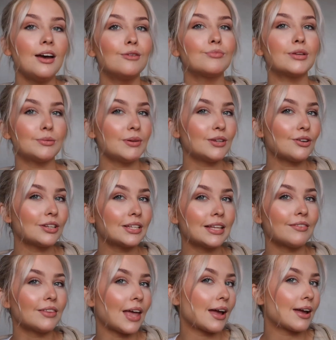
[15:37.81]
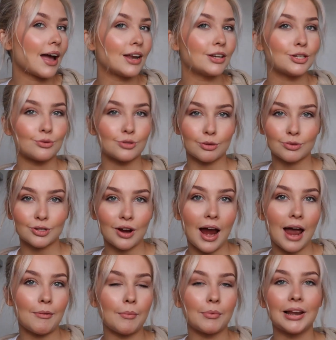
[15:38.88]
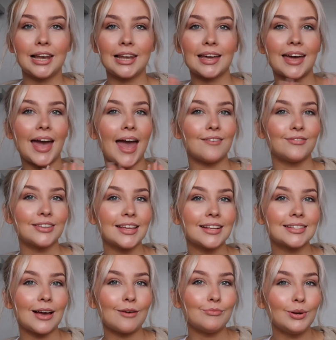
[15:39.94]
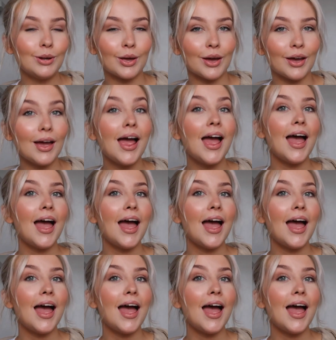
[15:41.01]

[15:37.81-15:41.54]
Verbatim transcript: please make sure to leave a like and do subscribe I'm gonna link everything down below